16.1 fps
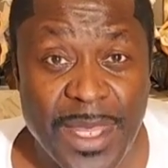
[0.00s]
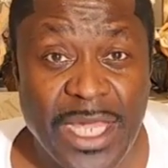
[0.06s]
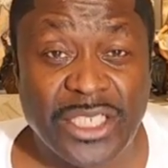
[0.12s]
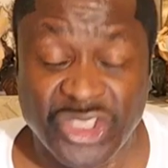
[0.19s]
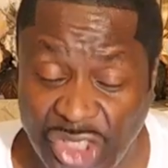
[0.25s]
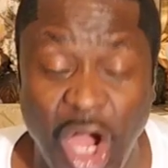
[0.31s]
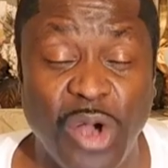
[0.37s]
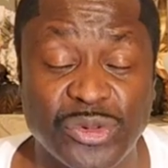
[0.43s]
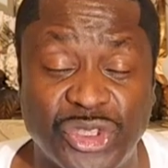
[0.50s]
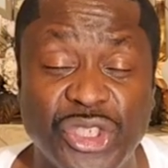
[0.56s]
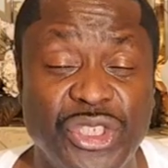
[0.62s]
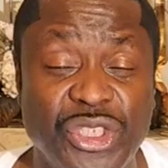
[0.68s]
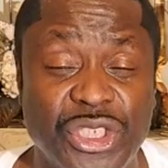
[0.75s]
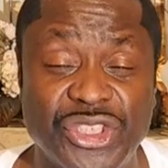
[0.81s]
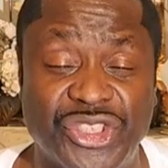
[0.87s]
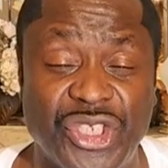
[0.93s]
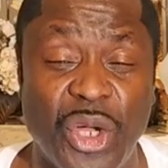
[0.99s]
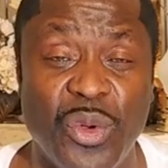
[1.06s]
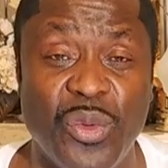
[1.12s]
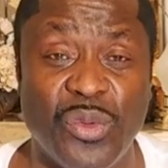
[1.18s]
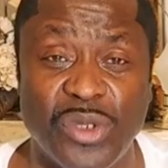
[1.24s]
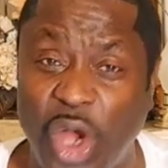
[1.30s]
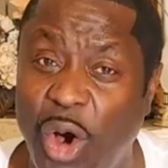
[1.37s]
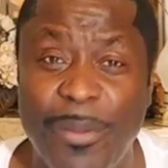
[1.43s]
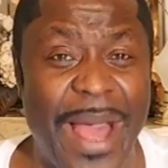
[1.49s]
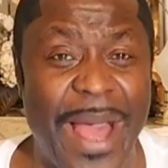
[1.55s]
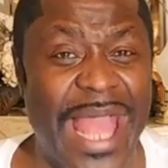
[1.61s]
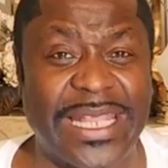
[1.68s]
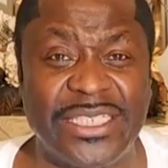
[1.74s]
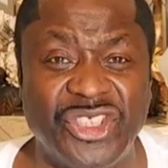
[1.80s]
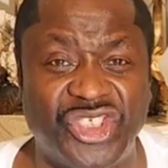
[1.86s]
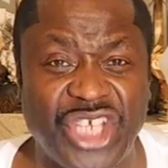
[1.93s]
Talk to your soul. Go
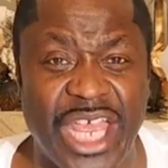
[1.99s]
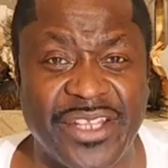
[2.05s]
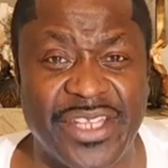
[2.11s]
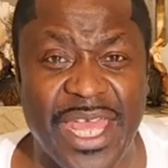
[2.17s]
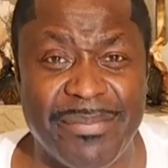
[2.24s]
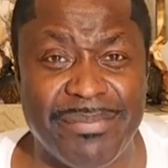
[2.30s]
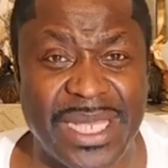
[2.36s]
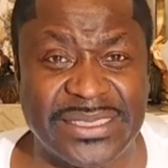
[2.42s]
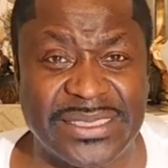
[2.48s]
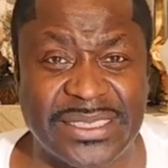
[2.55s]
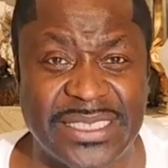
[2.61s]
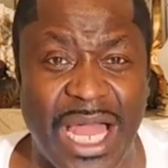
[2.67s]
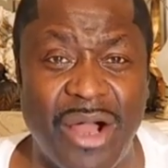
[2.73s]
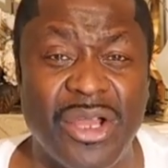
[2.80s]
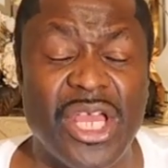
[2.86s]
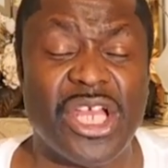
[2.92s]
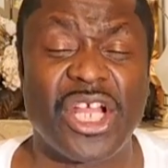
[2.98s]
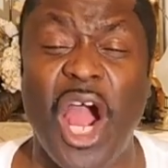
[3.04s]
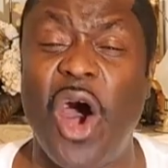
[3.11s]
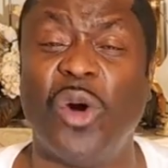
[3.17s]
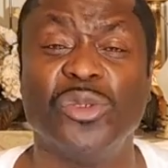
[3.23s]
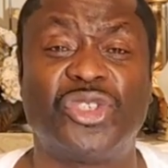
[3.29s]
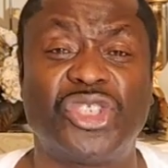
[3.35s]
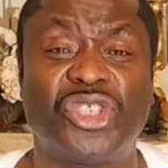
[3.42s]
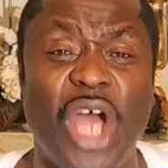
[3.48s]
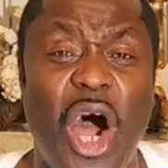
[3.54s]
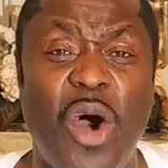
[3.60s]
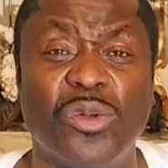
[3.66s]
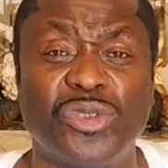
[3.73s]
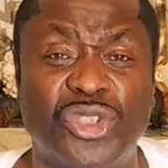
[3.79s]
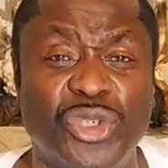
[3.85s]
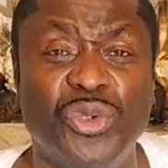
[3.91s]
back and check that message out called
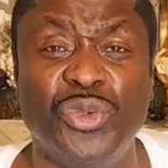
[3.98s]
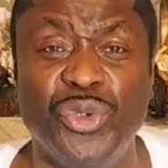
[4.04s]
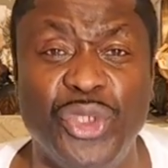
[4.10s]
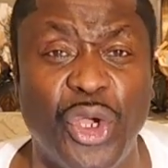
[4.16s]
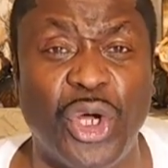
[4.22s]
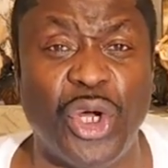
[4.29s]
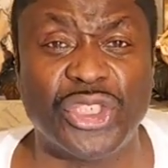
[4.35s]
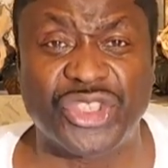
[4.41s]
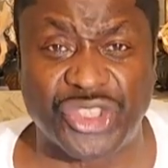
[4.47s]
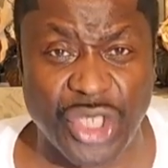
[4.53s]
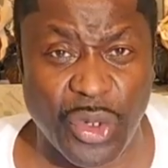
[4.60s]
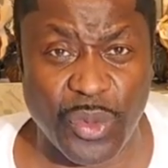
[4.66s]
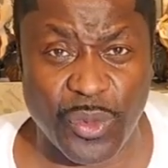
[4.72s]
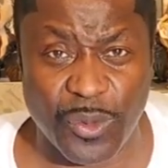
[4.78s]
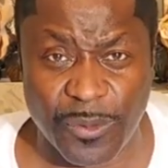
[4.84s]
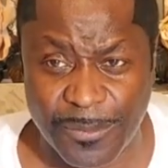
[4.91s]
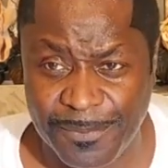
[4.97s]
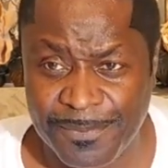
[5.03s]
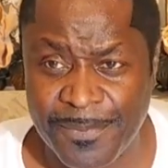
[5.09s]
Talk to Your Soul.